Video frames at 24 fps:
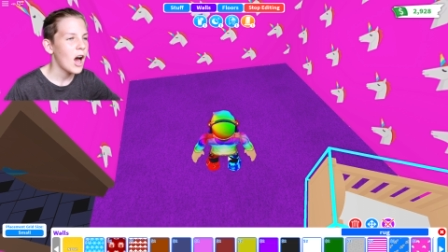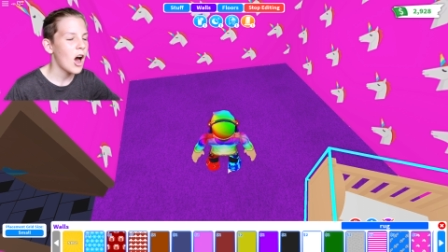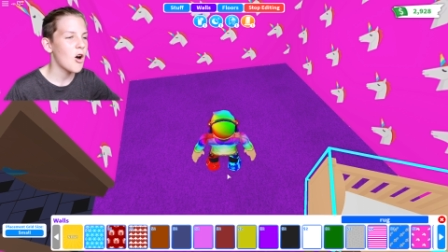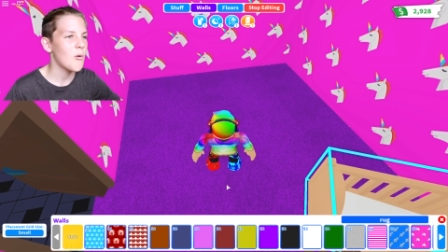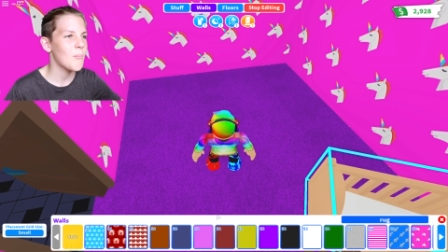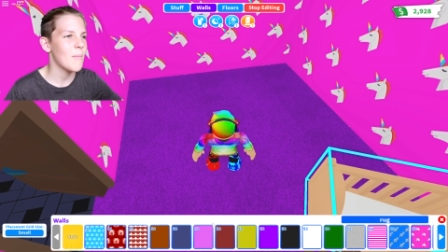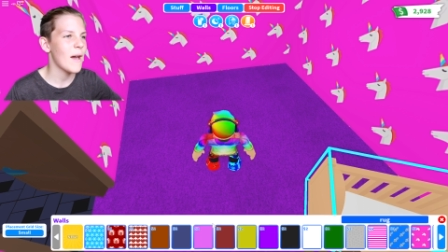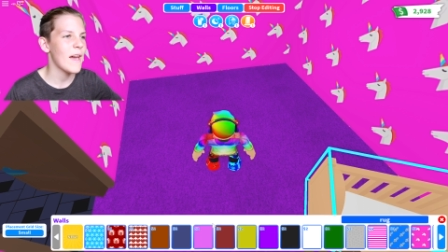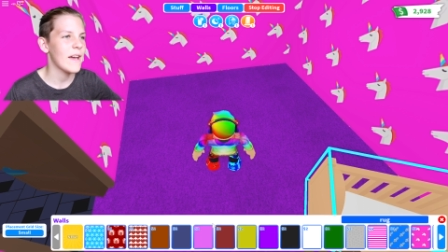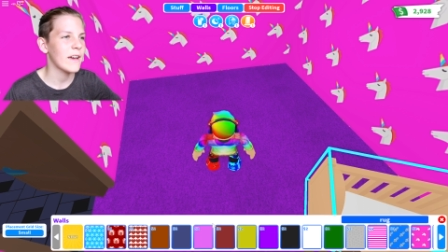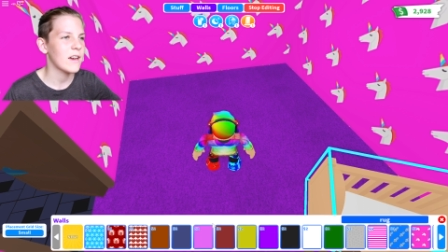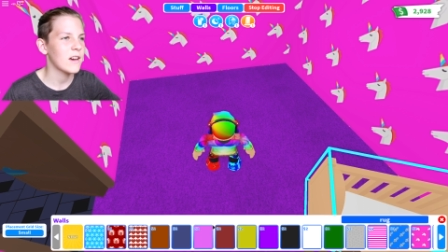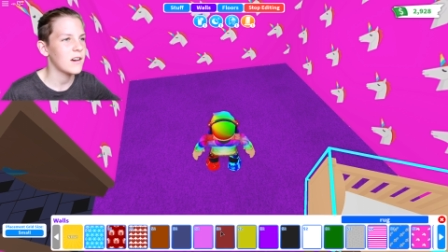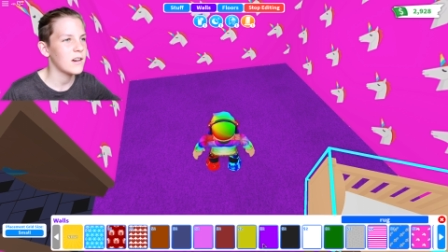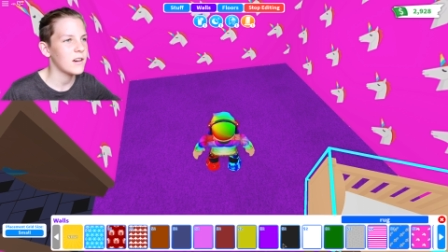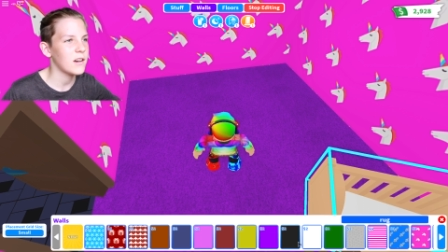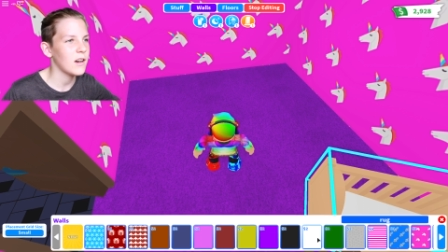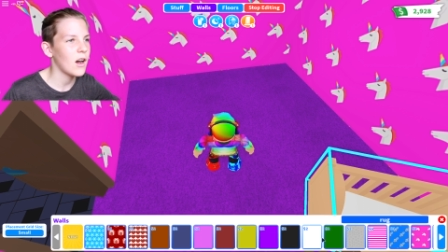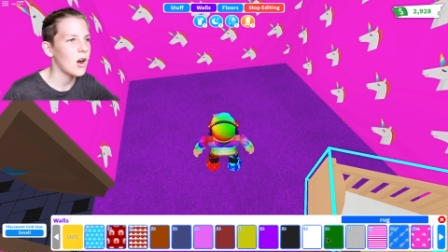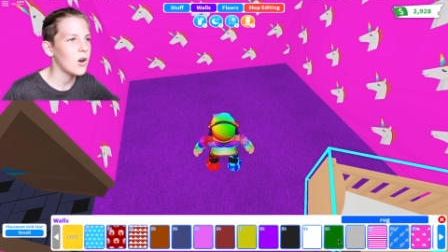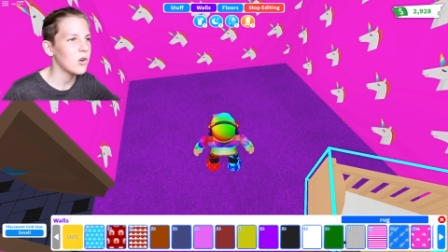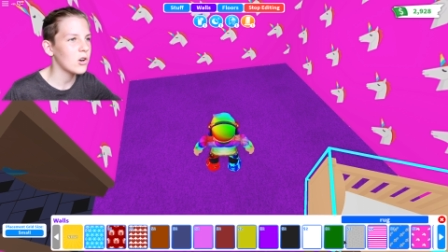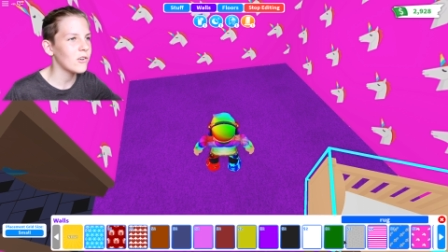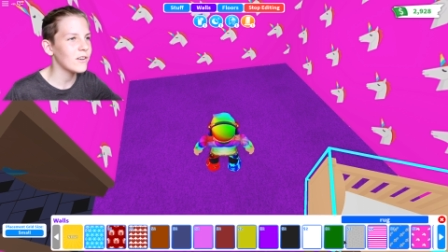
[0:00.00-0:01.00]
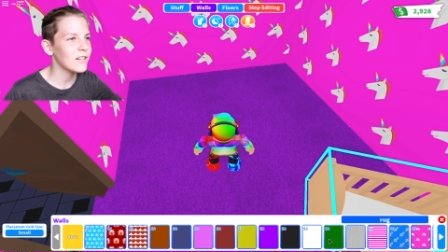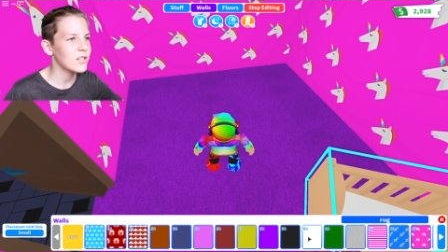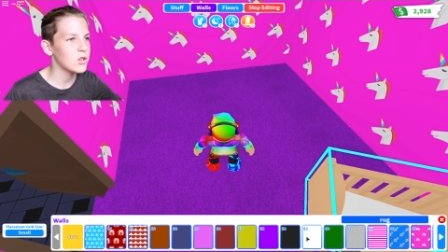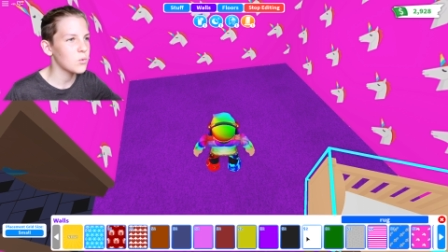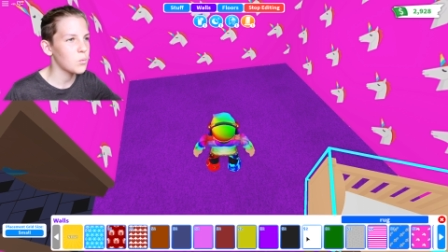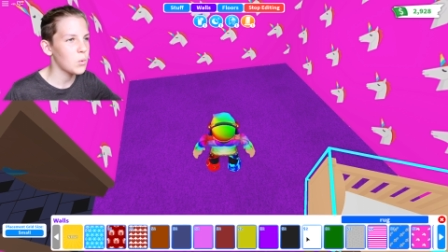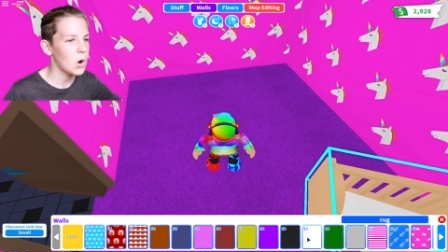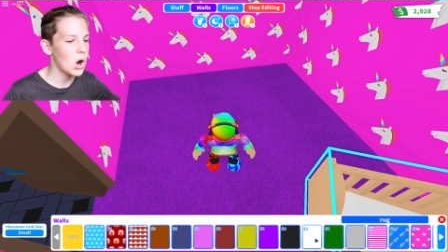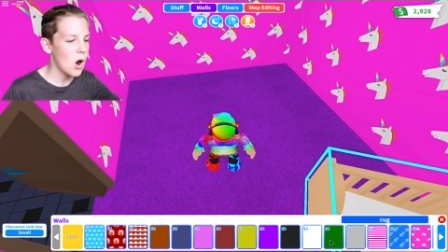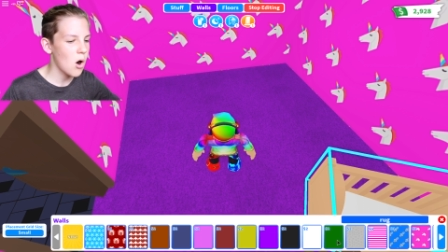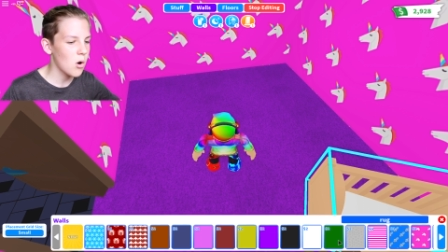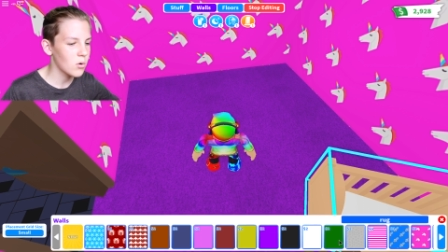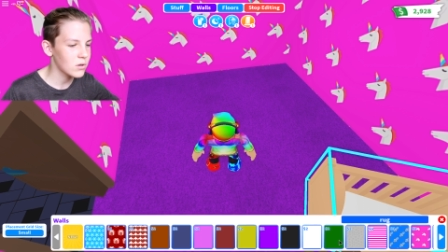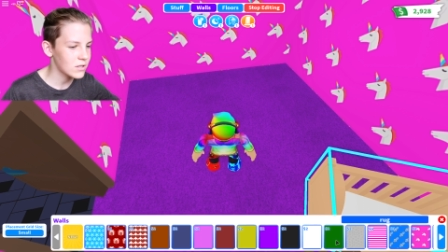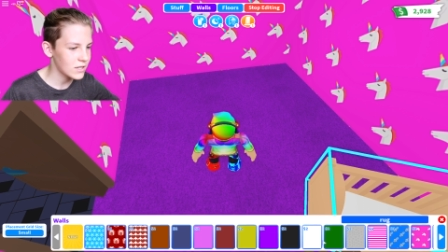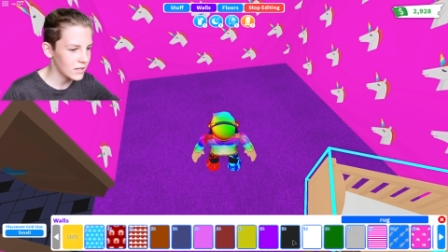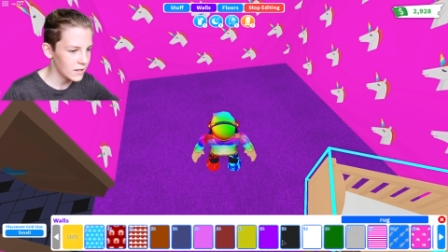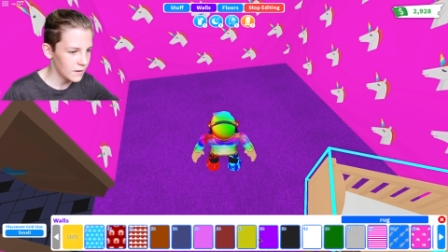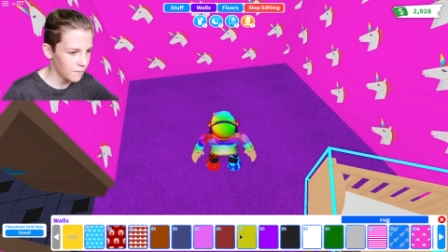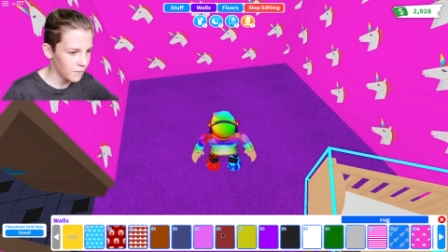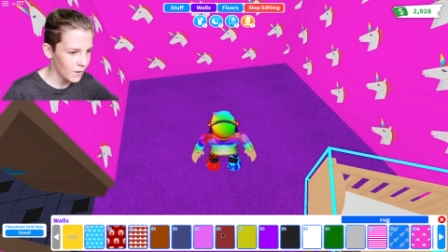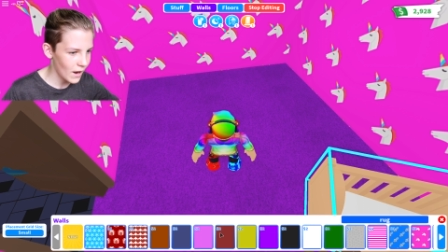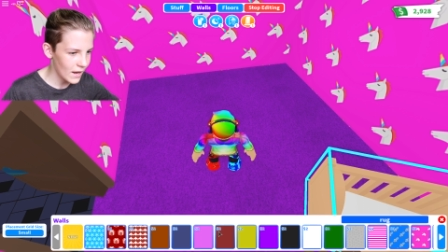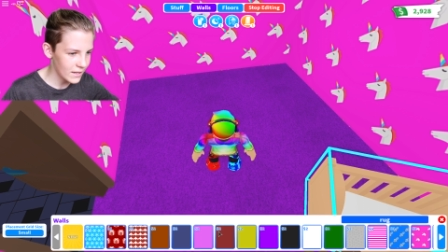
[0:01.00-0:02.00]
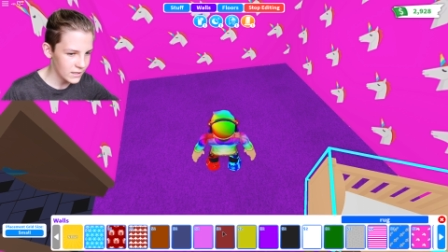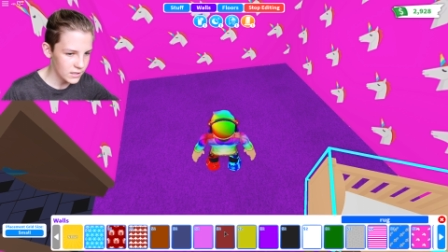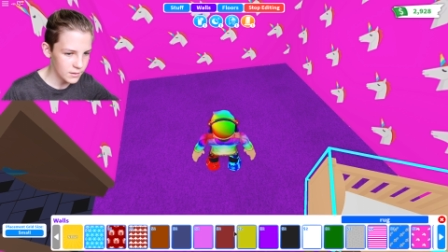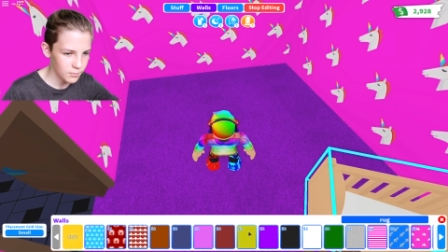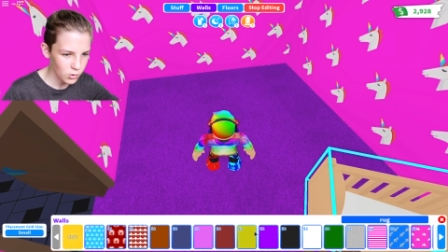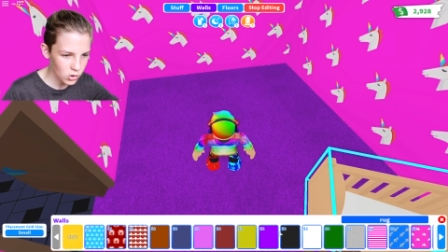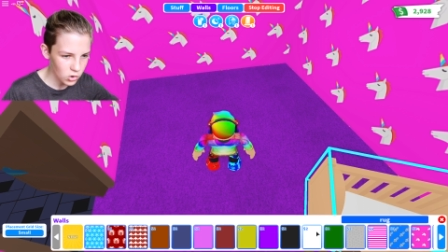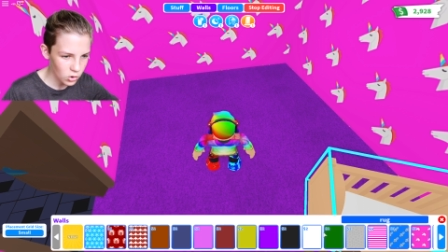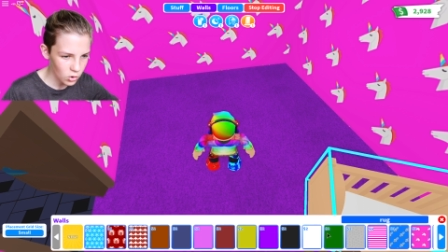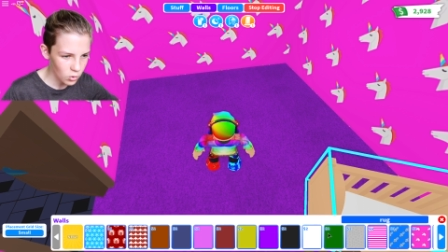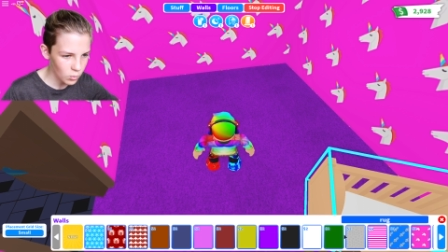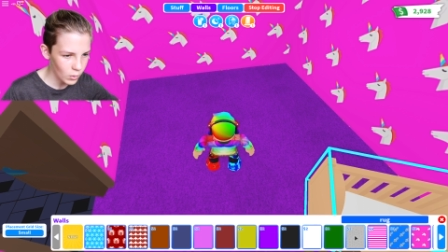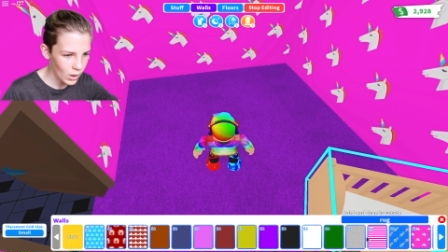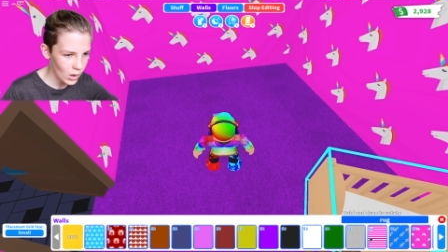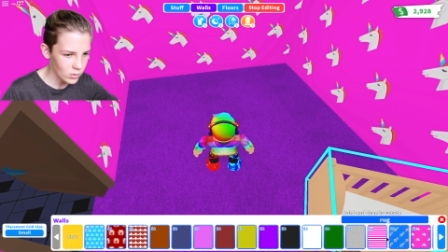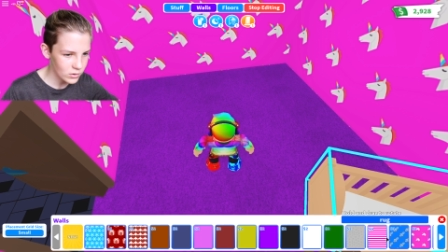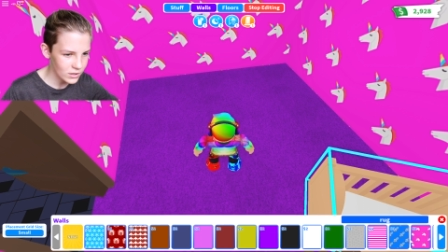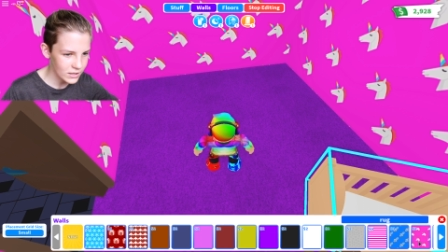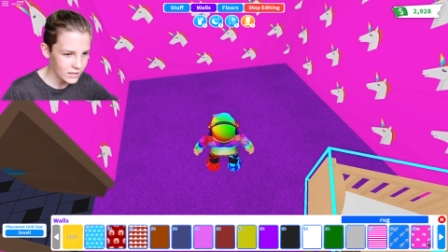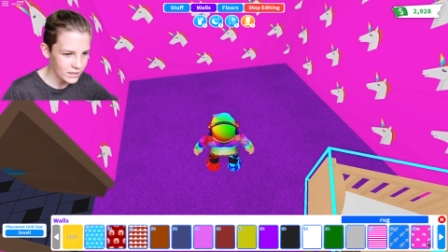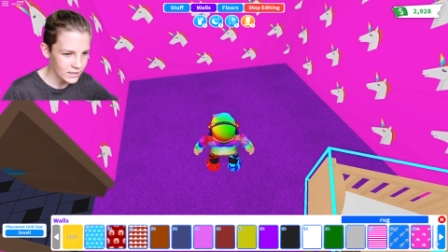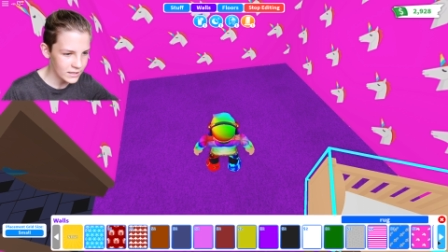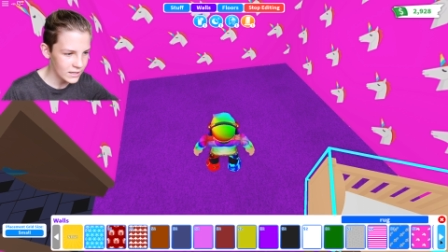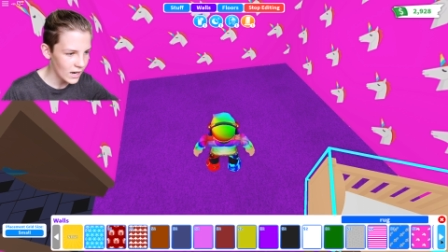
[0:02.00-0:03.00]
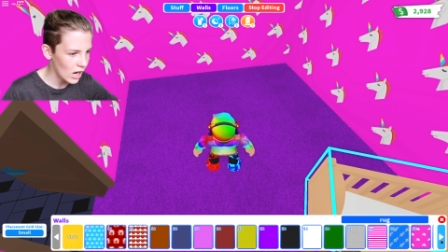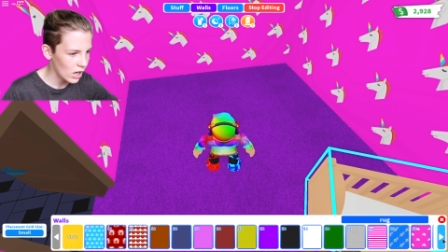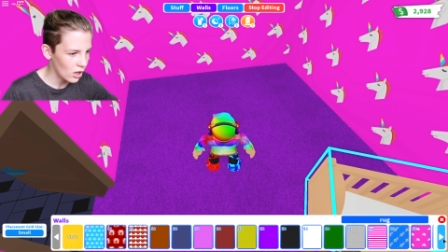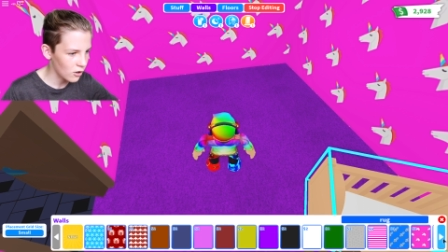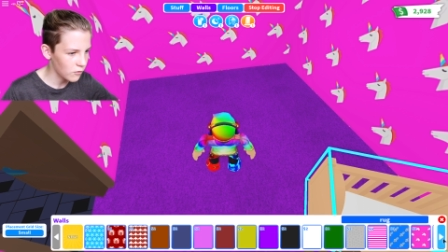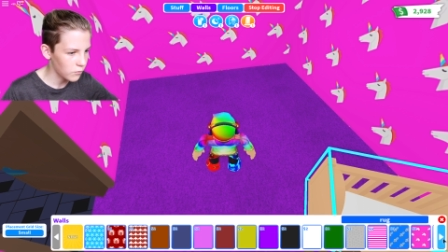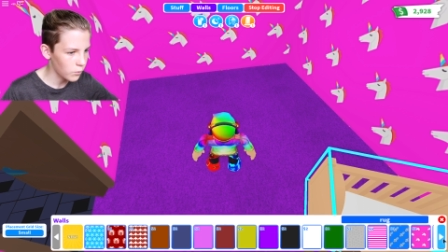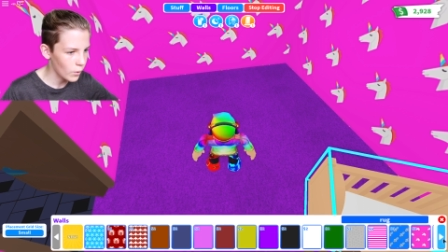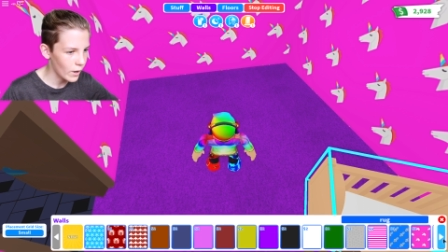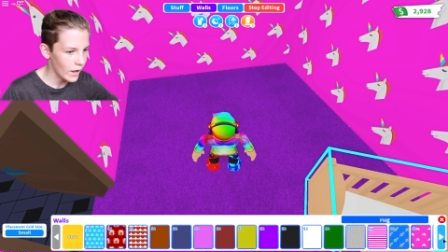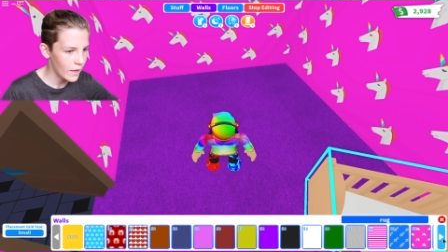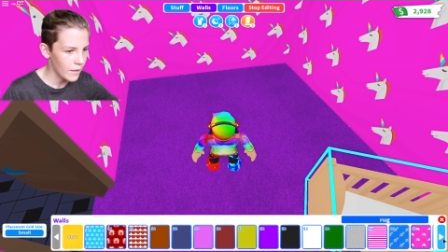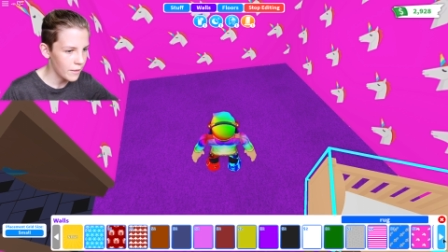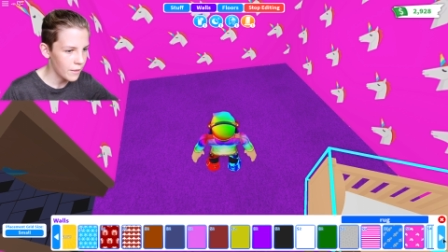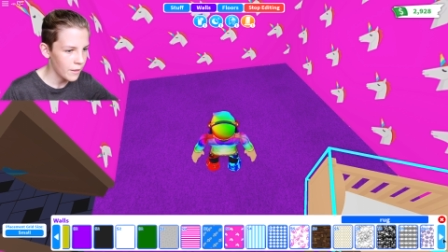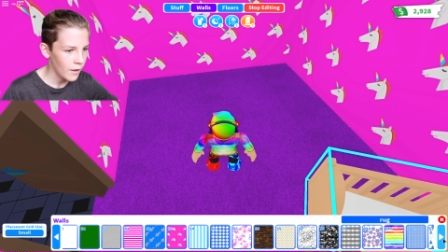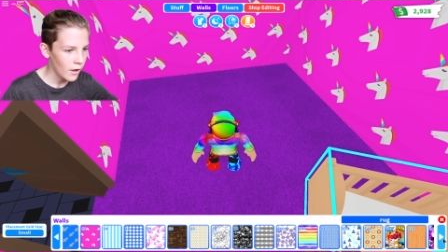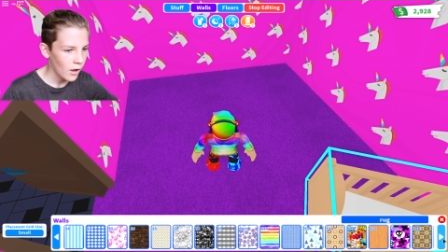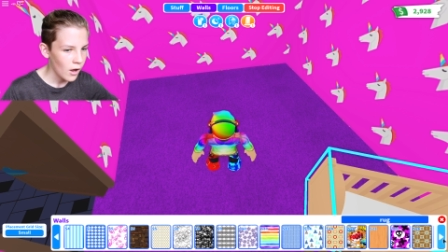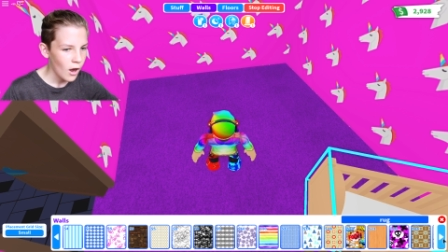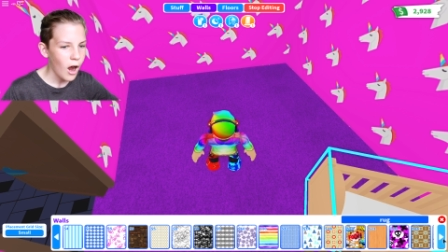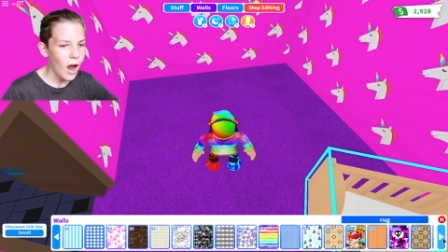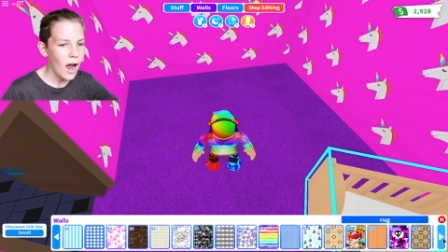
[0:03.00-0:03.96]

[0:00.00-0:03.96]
I'll go into walls and find some cool walls to start off with.